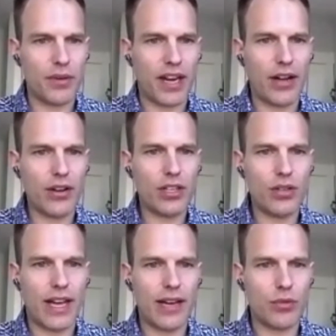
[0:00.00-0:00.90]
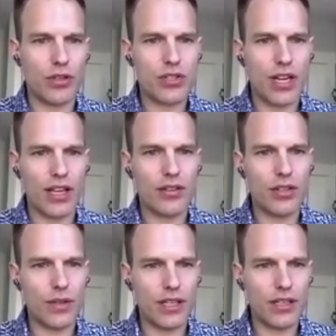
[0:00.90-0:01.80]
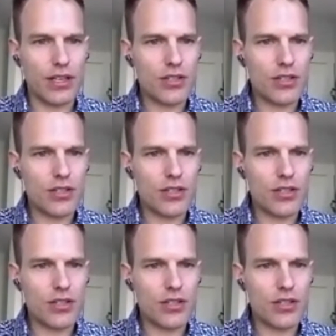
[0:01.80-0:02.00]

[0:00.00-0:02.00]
but how can you add more strength to it